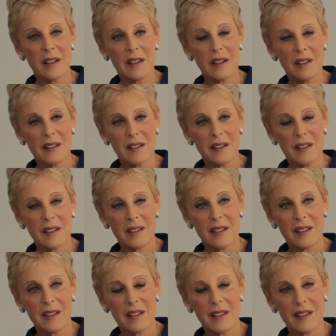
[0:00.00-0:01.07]
We teach
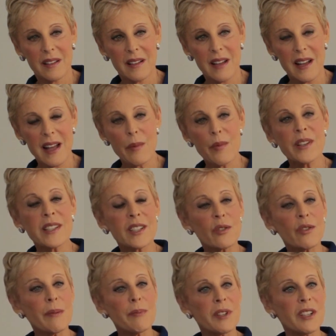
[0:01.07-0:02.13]
our clients to put their
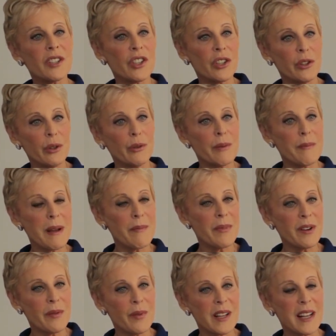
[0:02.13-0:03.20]
body to work
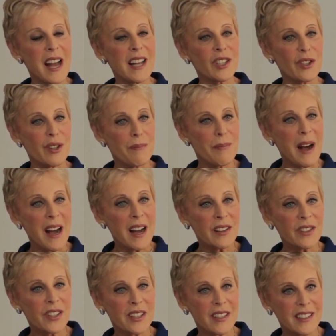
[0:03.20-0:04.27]
for them, give
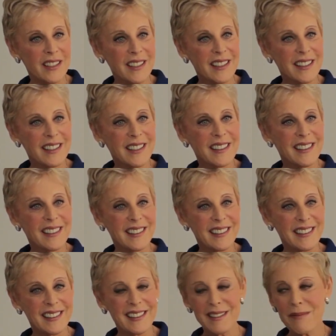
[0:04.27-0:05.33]
energy and
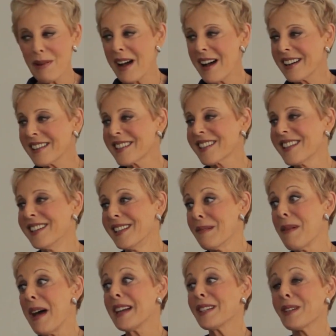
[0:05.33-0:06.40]
conviction to whatever they're
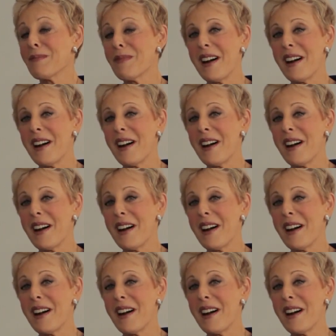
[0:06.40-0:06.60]
saying.